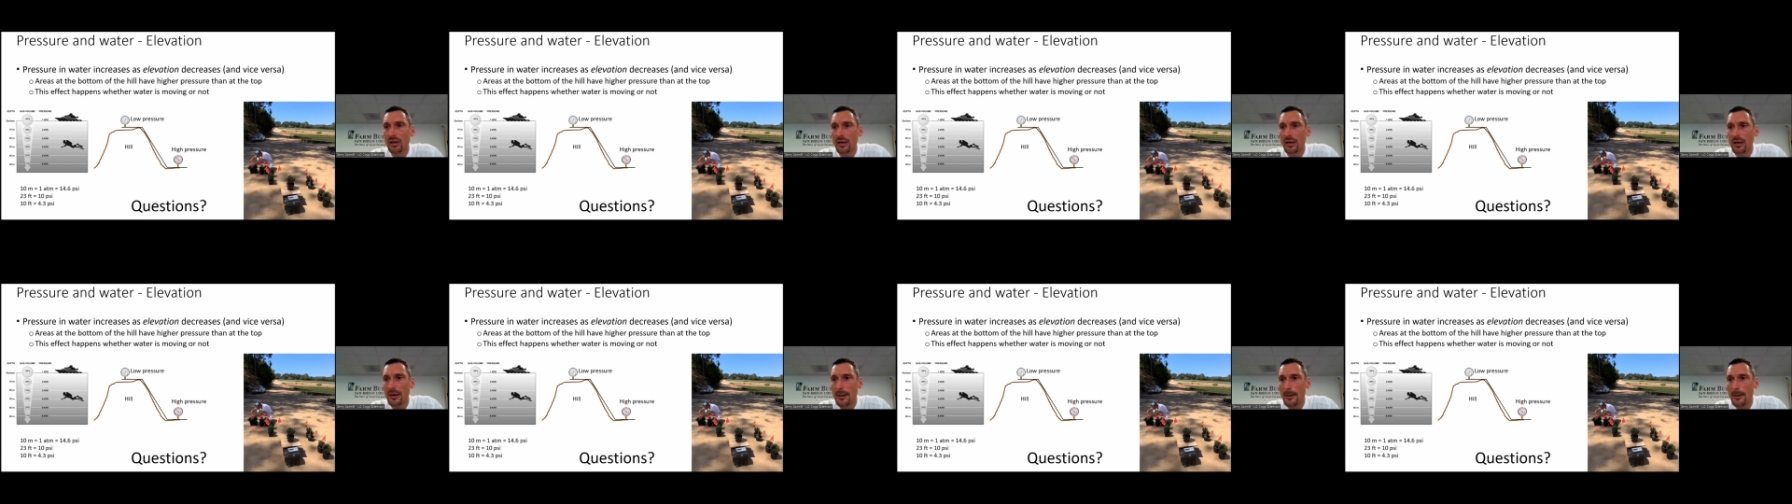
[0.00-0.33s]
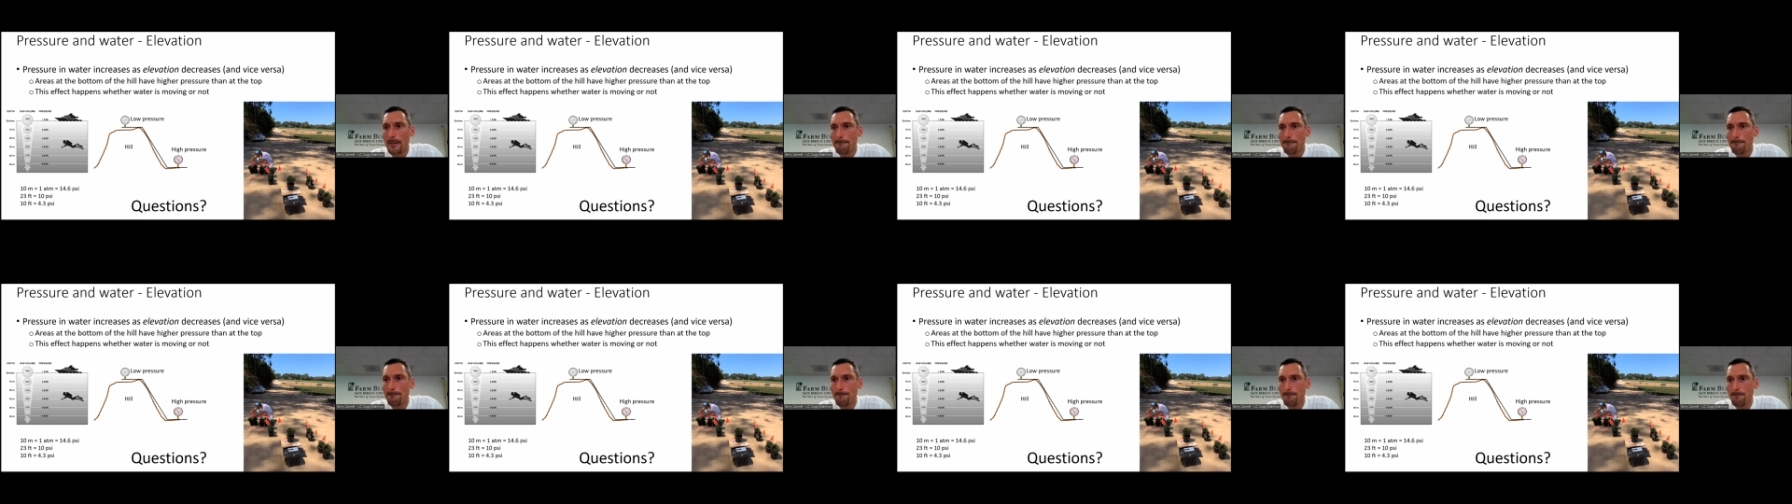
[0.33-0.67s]

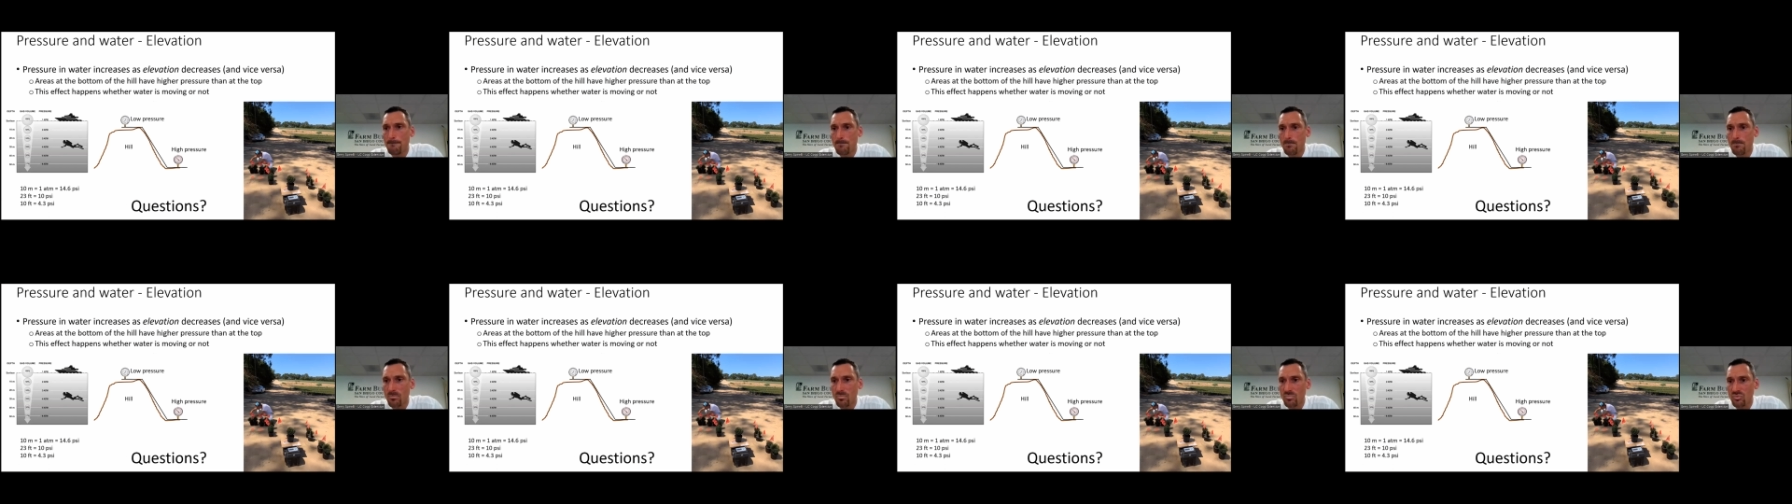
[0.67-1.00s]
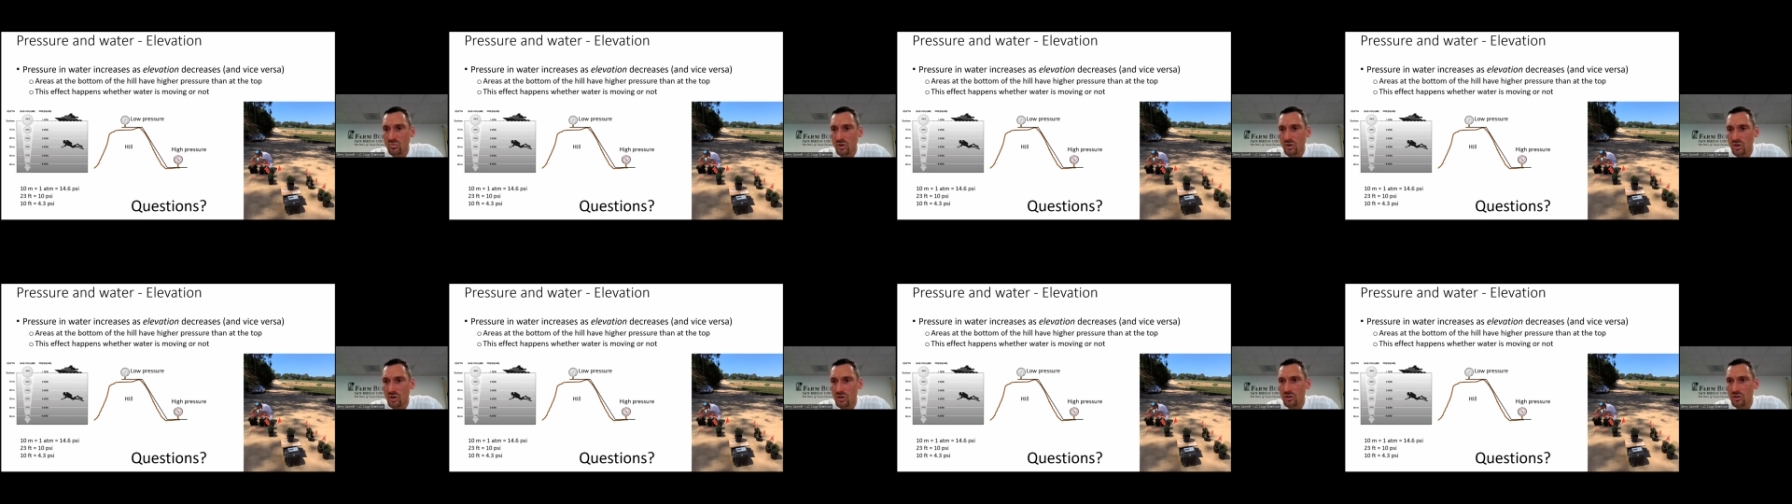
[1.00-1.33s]
um,
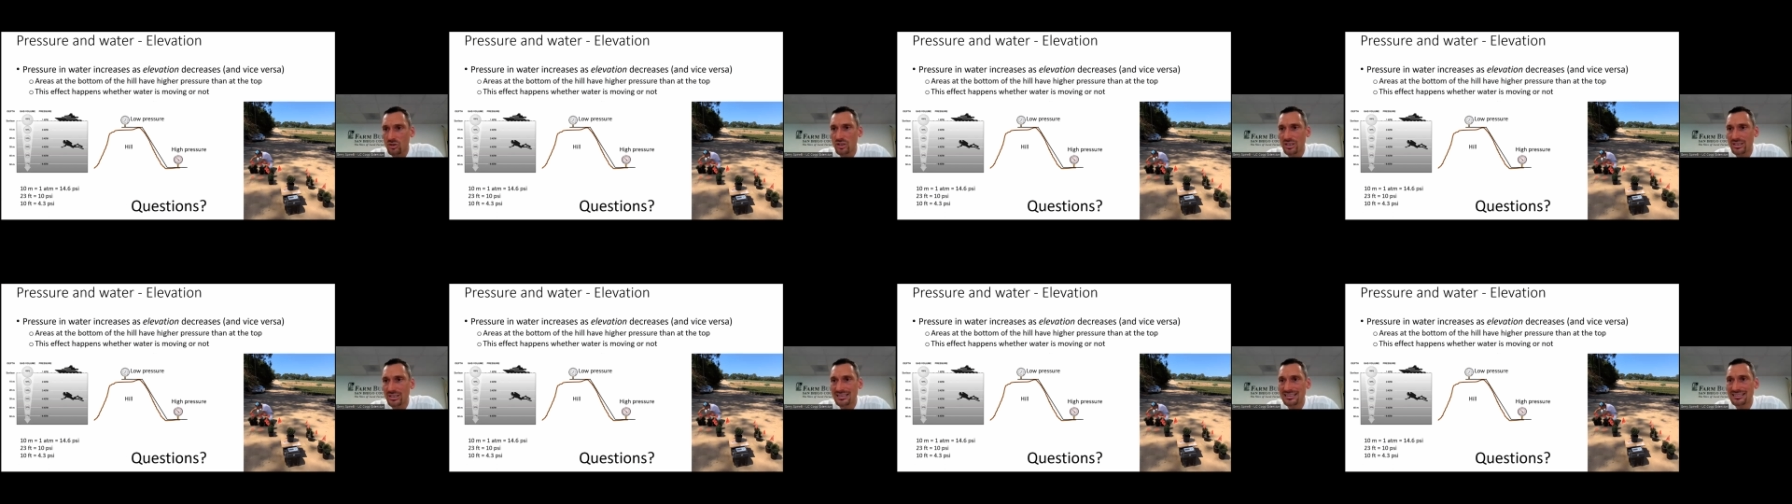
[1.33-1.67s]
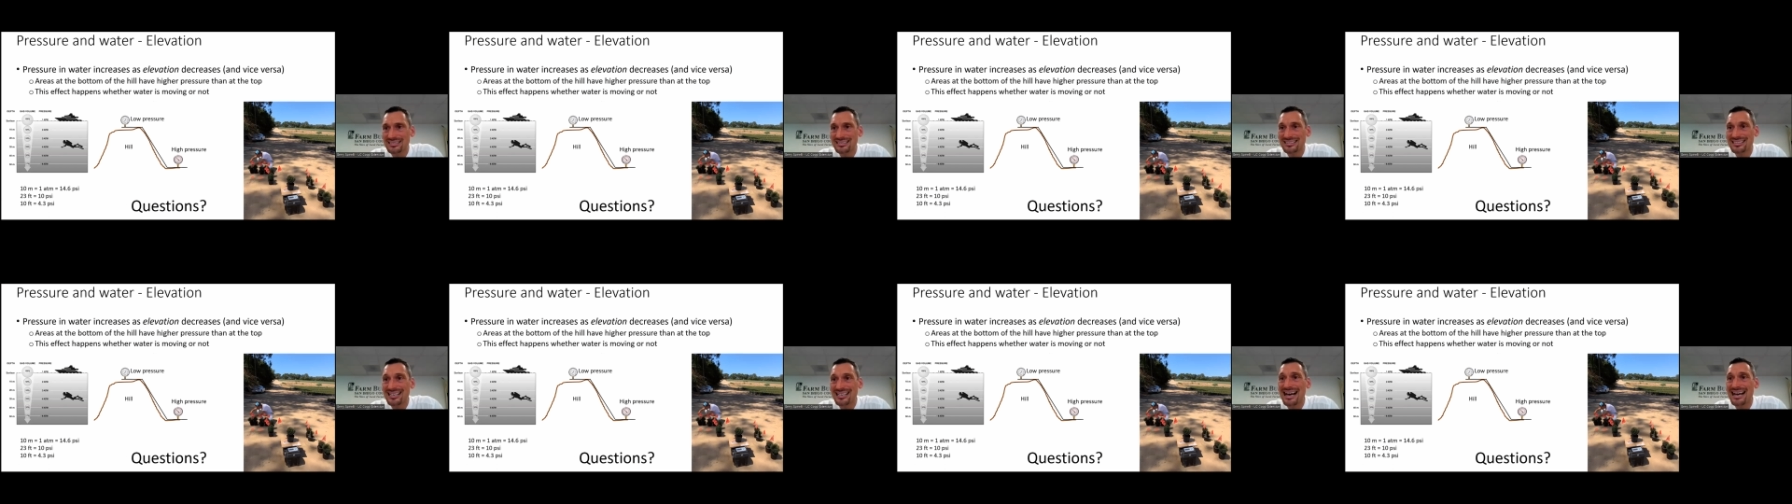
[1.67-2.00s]
that
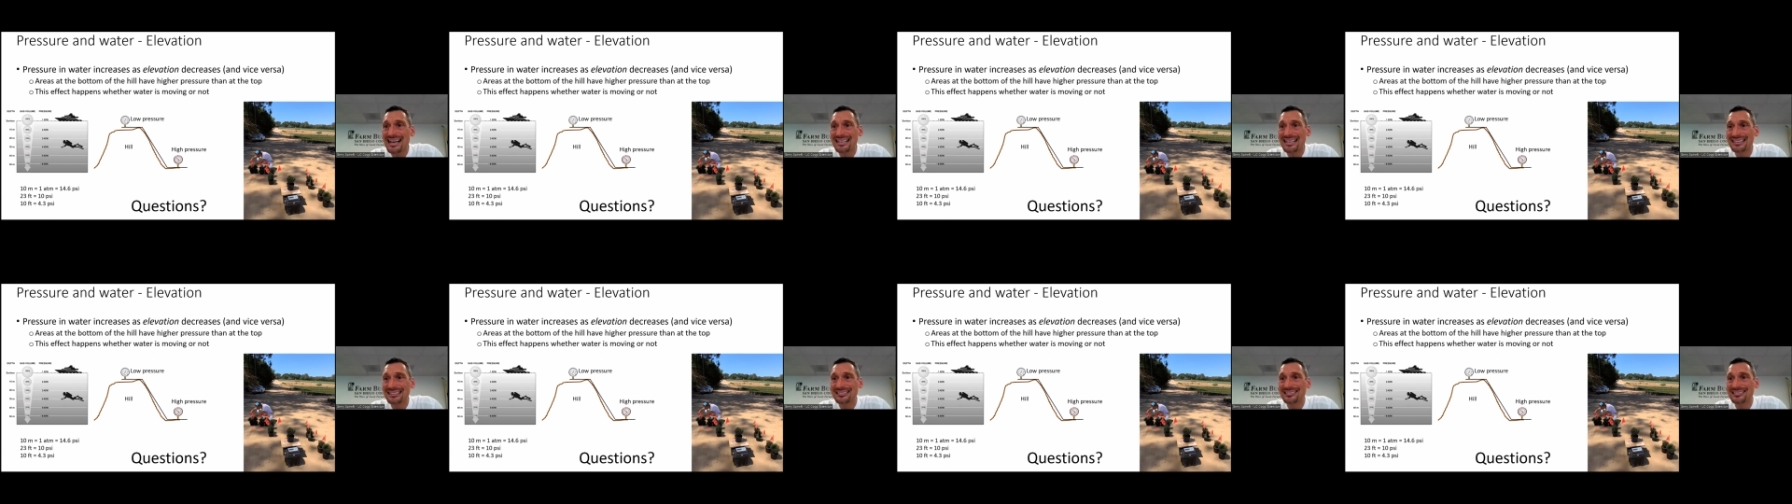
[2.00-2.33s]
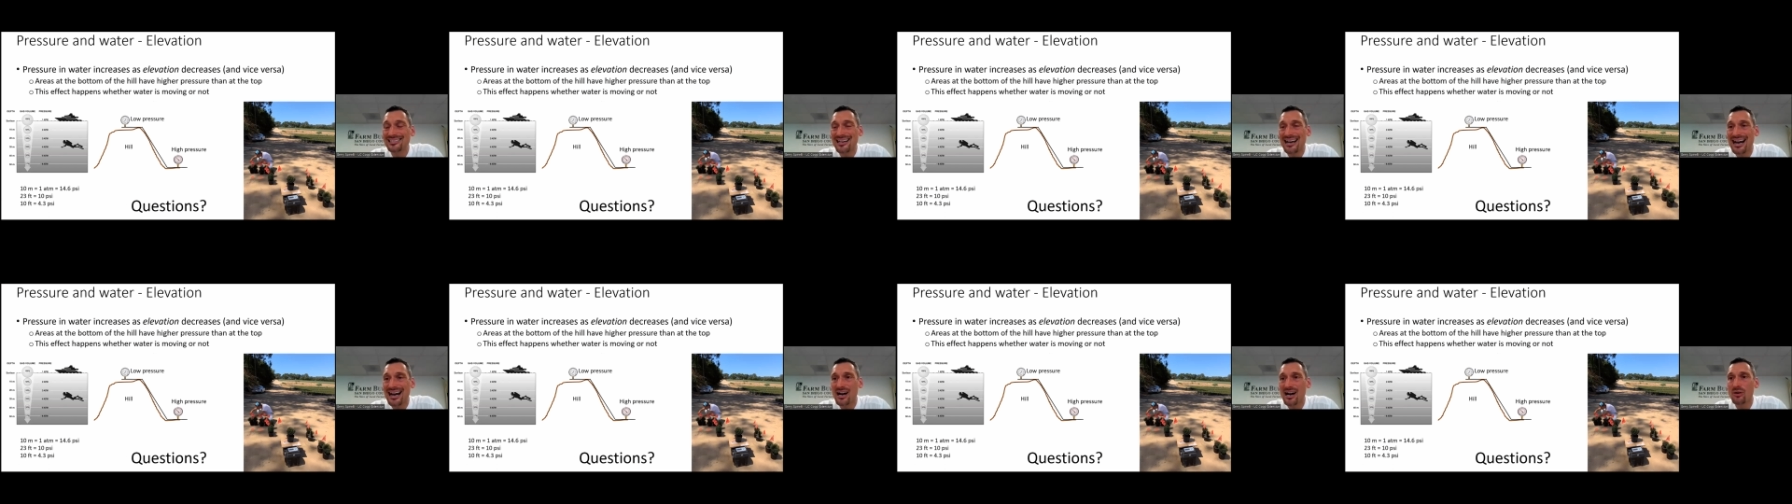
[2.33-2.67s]
decide
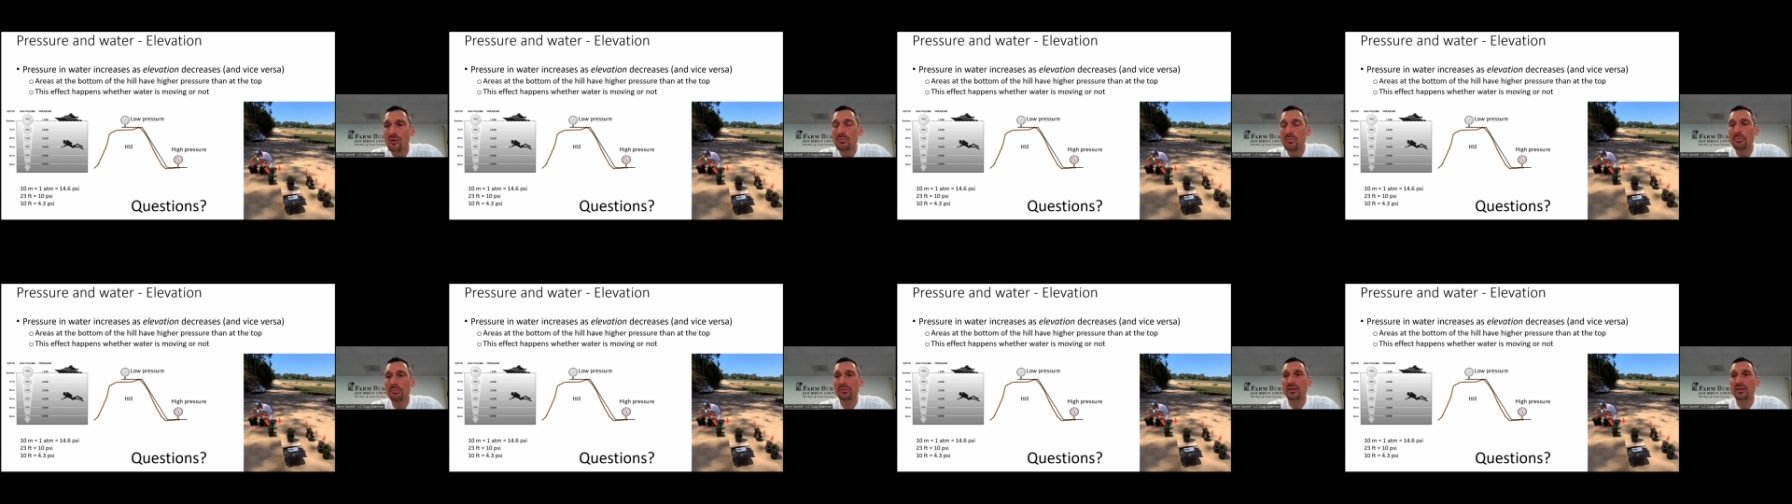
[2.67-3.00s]
how